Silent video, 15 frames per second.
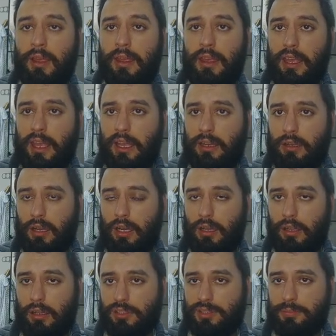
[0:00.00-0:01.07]
and uh,
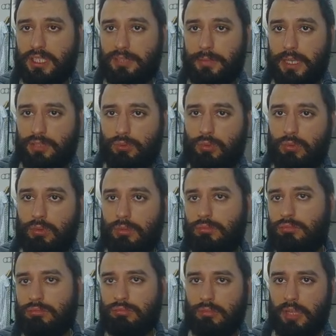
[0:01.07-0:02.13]
Spacemacs would go
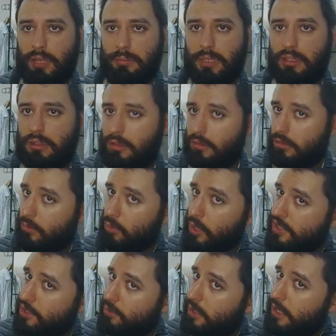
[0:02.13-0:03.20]
a bit
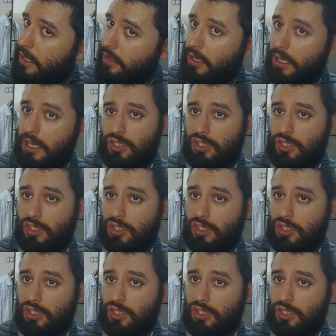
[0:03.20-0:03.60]
crazy with that.